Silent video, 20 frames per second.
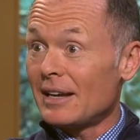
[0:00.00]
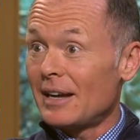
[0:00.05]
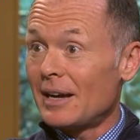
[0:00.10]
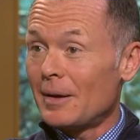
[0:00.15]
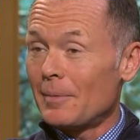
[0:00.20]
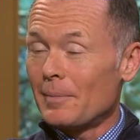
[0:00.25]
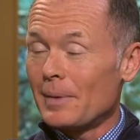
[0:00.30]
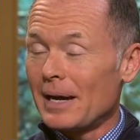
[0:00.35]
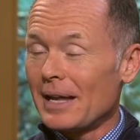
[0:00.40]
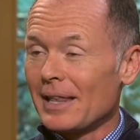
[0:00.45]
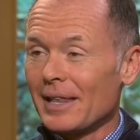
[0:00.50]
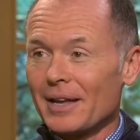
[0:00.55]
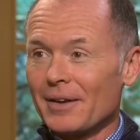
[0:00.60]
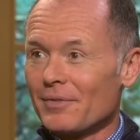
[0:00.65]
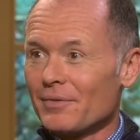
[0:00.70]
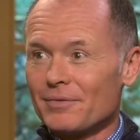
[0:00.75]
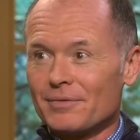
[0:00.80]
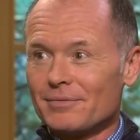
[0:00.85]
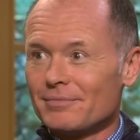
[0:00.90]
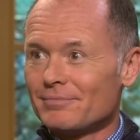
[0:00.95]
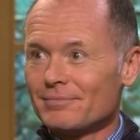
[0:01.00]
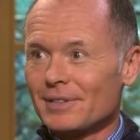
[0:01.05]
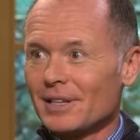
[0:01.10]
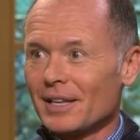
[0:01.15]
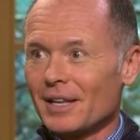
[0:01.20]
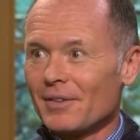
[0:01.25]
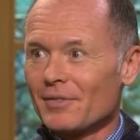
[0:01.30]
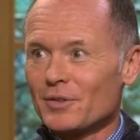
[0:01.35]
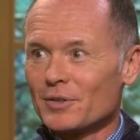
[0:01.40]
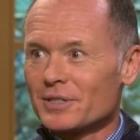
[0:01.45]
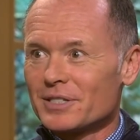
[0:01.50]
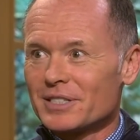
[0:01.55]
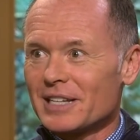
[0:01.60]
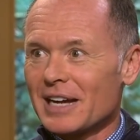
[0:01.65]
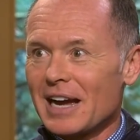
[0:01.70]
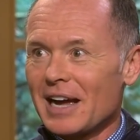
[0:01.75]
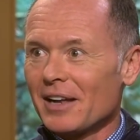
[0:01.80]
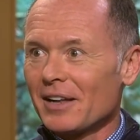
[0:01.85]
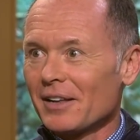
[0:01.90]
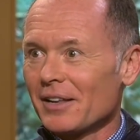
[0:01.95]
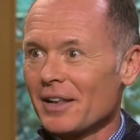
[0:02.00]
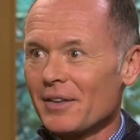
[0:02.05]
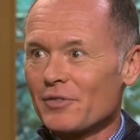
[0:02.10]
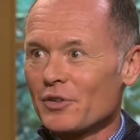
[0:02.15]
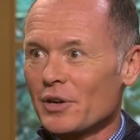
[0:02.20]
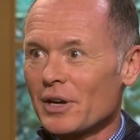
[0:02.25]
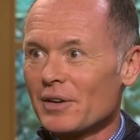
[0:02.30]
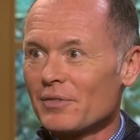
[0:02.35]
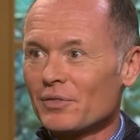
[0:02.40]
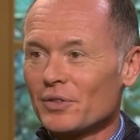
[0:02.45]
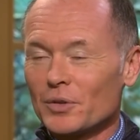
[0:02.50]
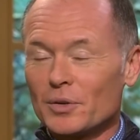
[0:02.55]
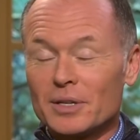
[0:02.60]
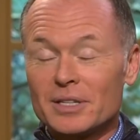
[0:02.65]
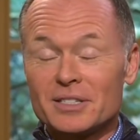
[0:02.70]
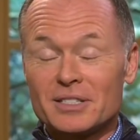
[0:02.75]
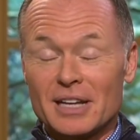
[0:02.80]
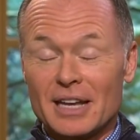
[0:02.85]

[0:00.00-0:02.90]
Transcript: Um, I love, I love your style. I love your influence.